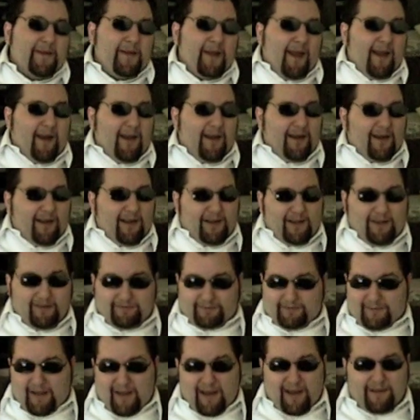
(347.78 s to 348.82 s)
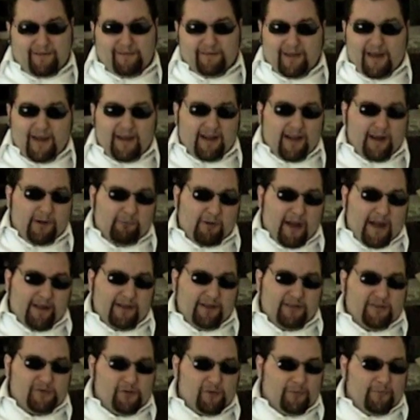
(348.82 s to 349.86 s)
And I ran
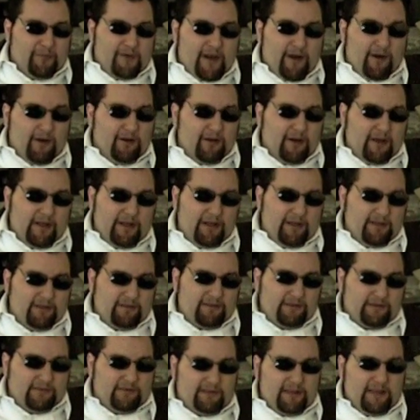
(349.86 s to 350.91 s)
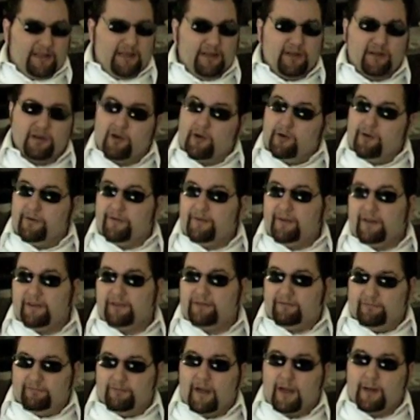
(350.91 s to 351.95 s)
into him there, and he had heard that
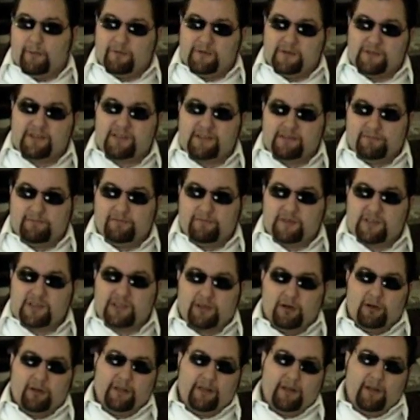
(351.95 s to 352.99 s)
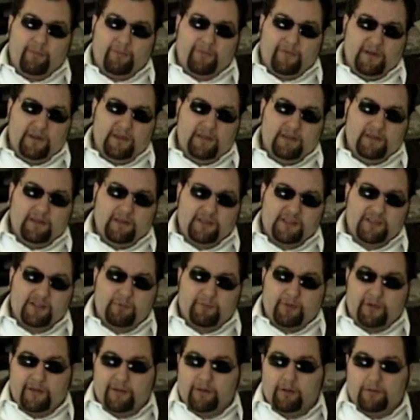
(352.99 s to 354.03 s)
I was starting up the
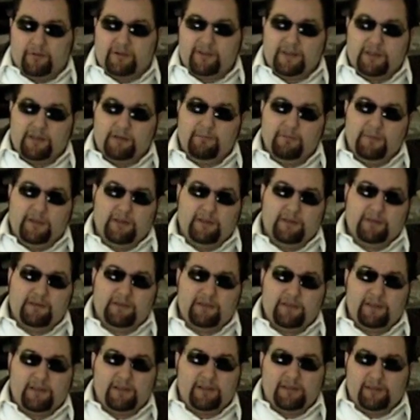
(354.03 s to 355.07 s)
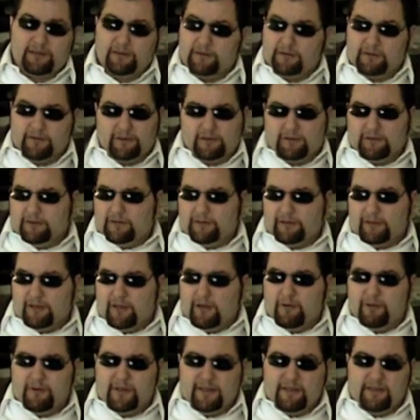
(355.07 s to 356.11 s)
superhero team, and
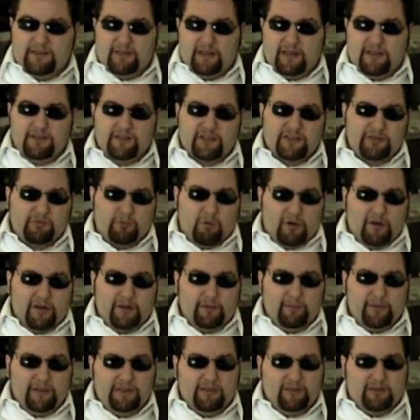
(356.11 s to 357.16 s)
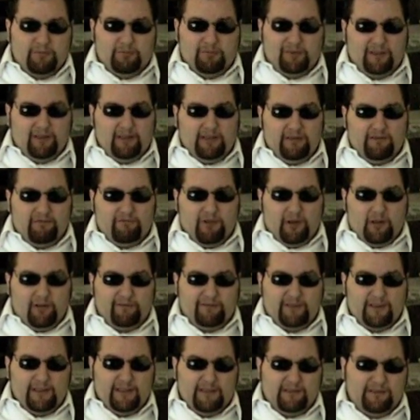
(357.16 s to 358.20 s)
he just wanted to be completely
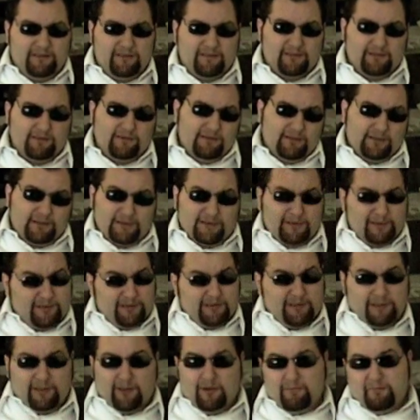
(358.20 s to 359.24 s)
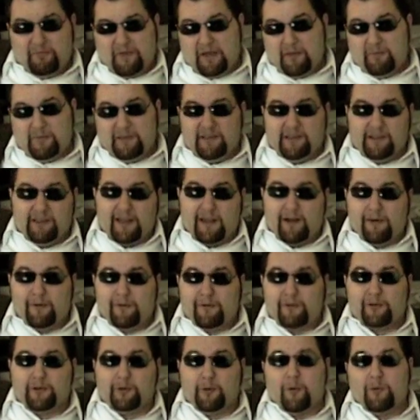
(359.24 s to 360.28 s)
involved in it, and maybe to get out of
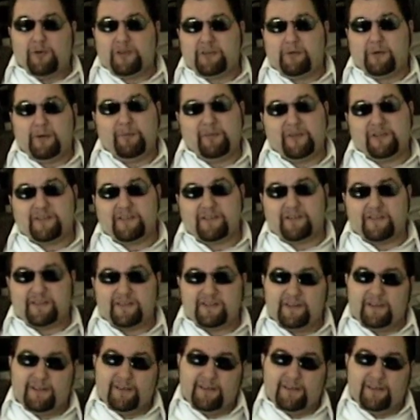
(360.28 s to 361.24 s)
the grocery business.